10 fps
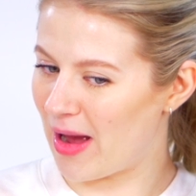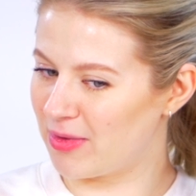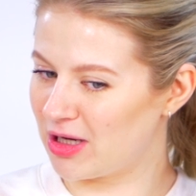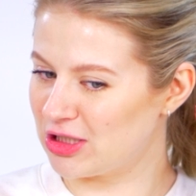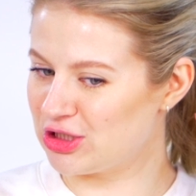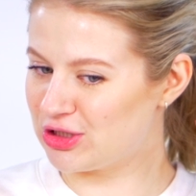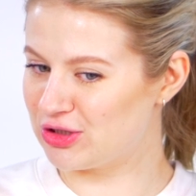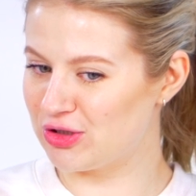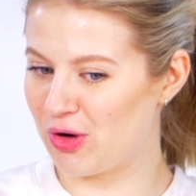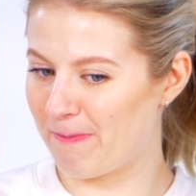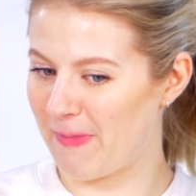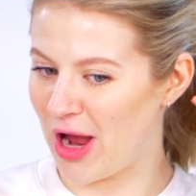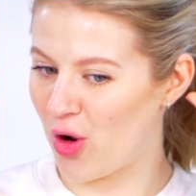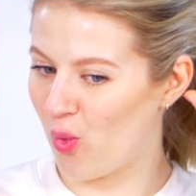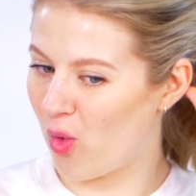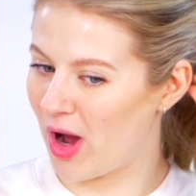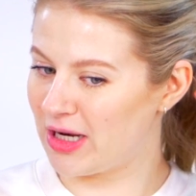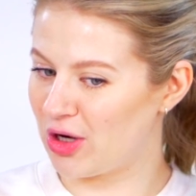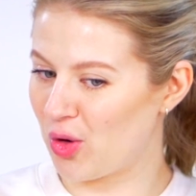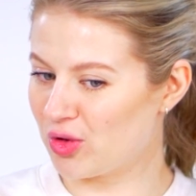I'm gonna do my
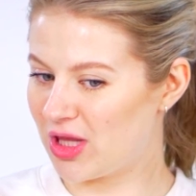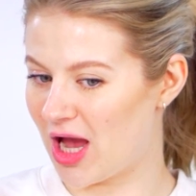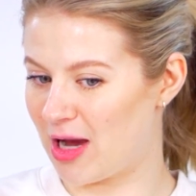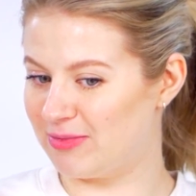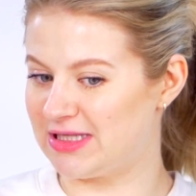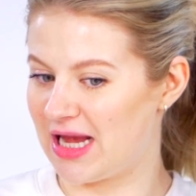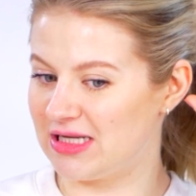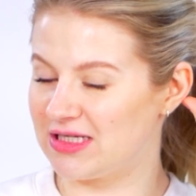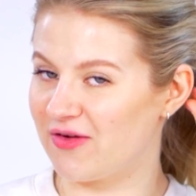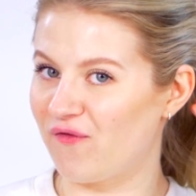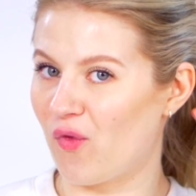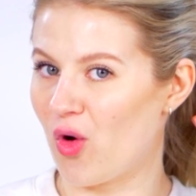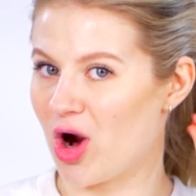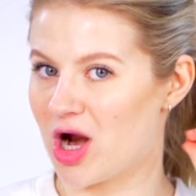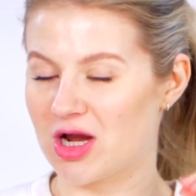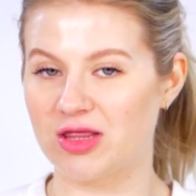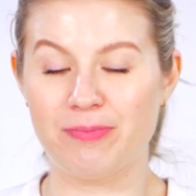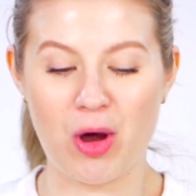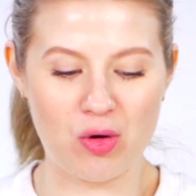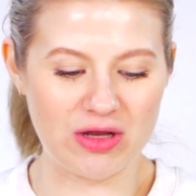one and only update for the
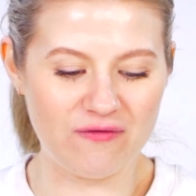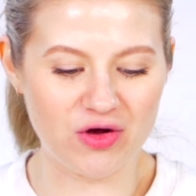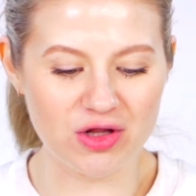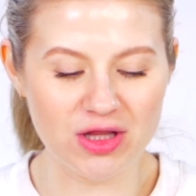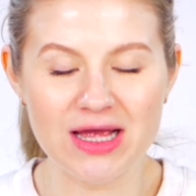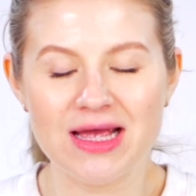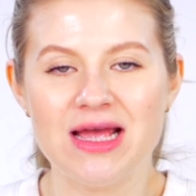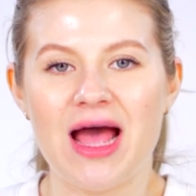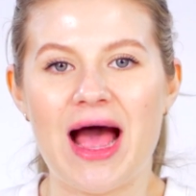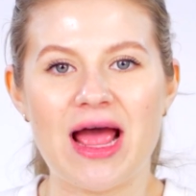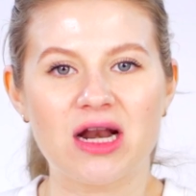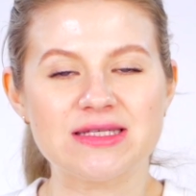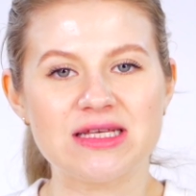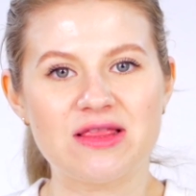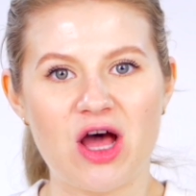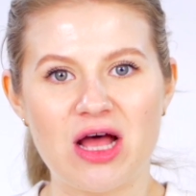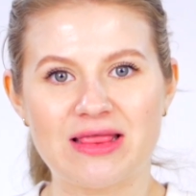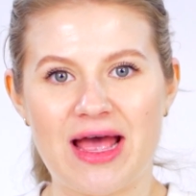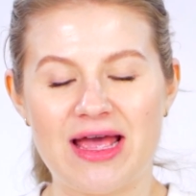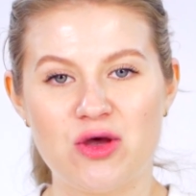PonyFull. I honestly
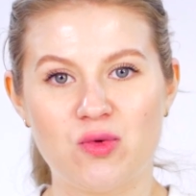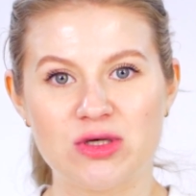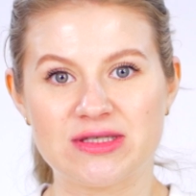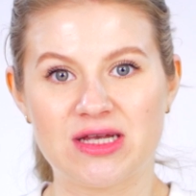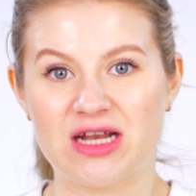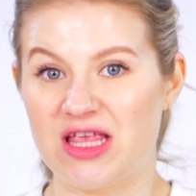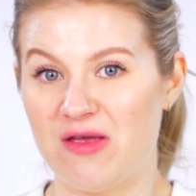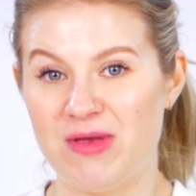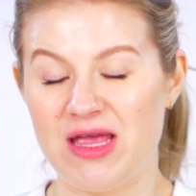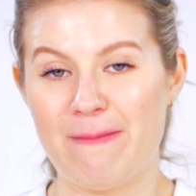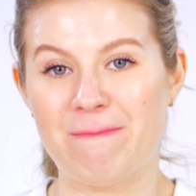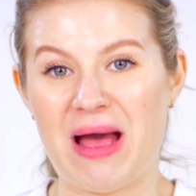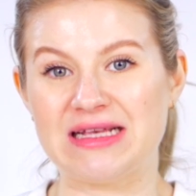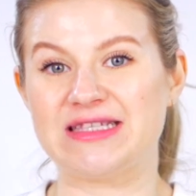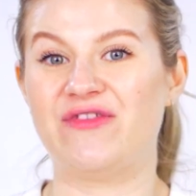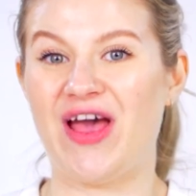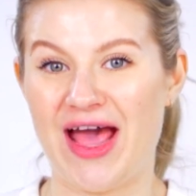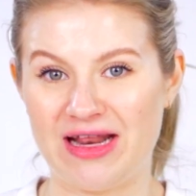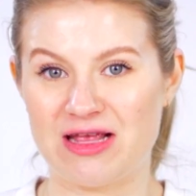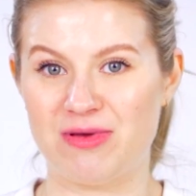thought that it was gonna give me a massive
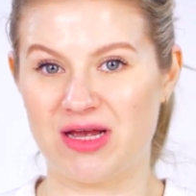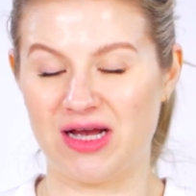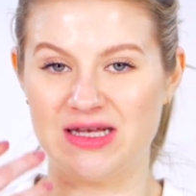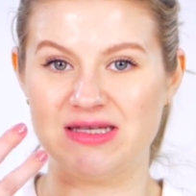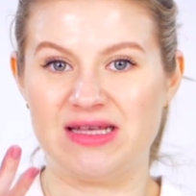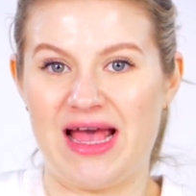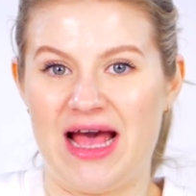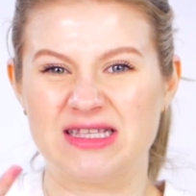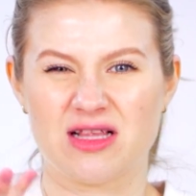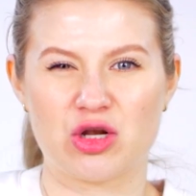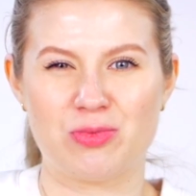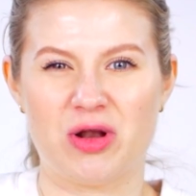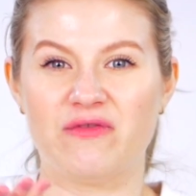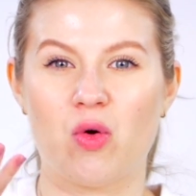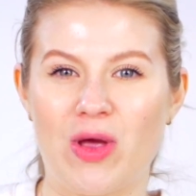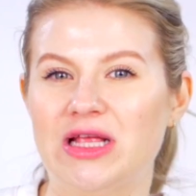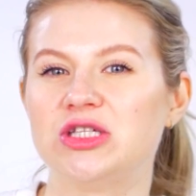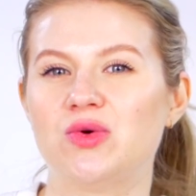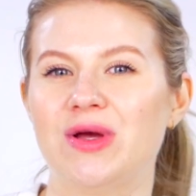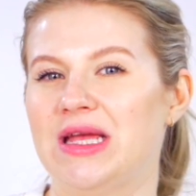headache because it has a little bit of a weight
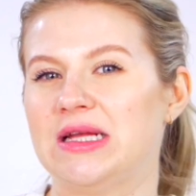to it.